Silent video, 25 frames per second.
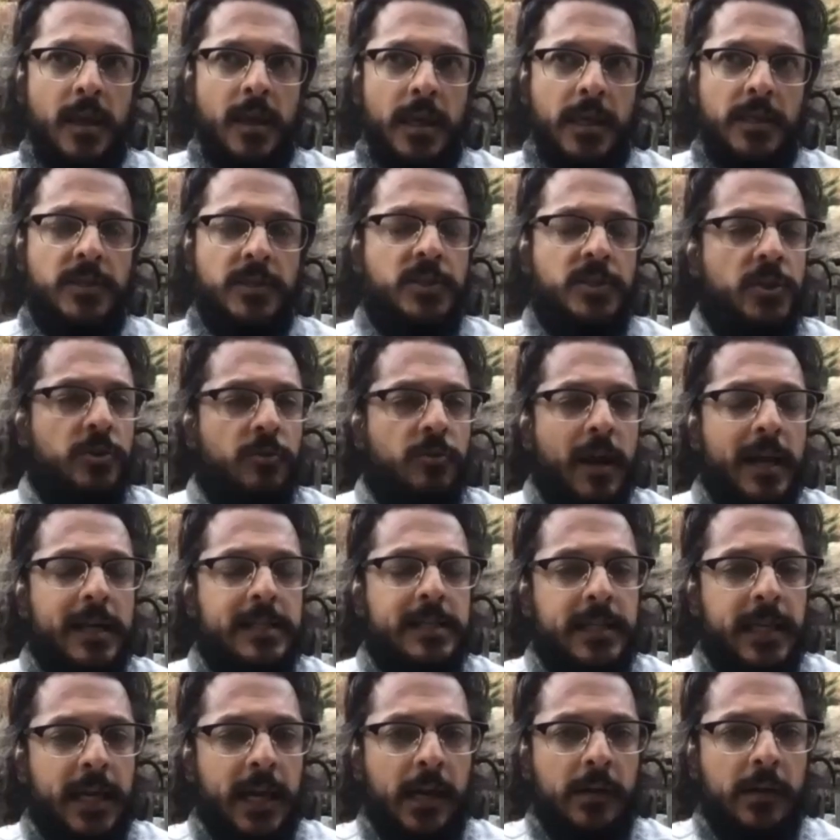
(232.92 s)
He's
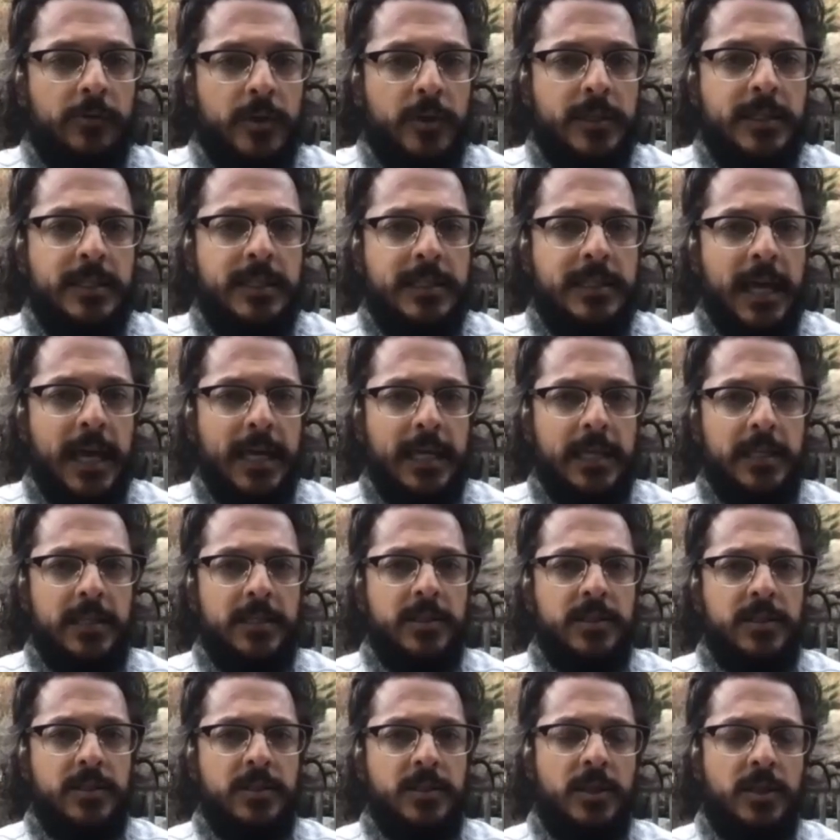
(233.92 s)
directing our sight
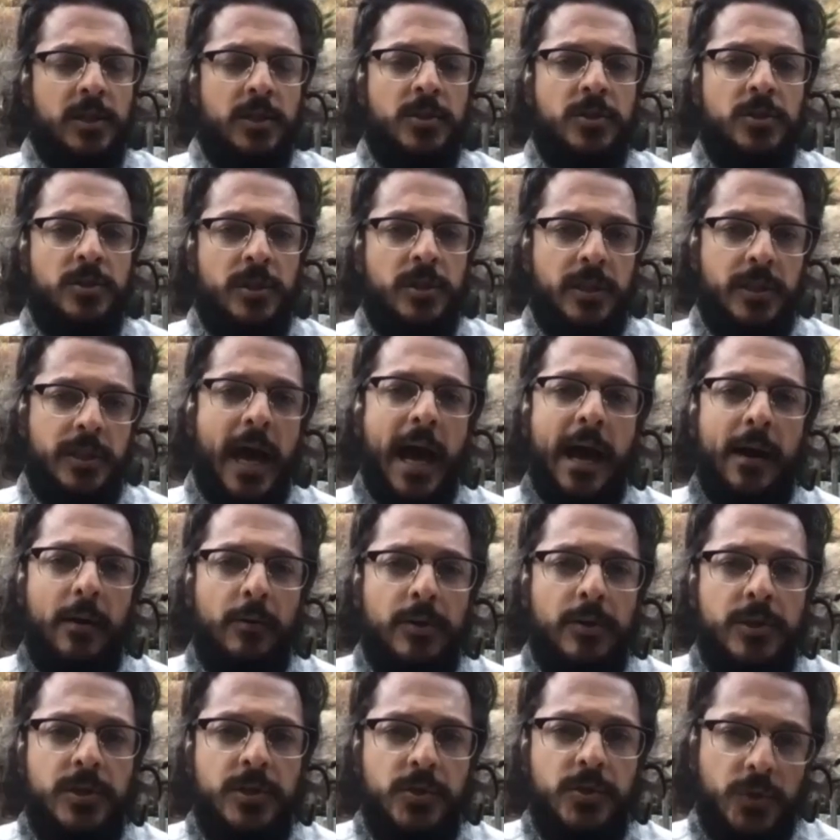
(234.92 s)
to that
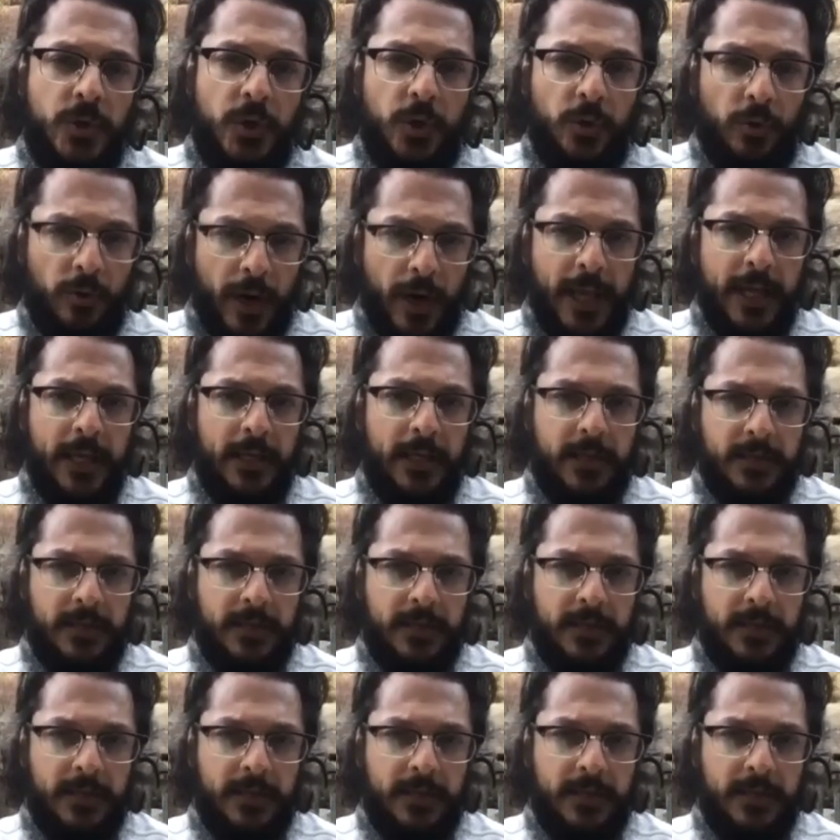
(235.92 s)
which is great.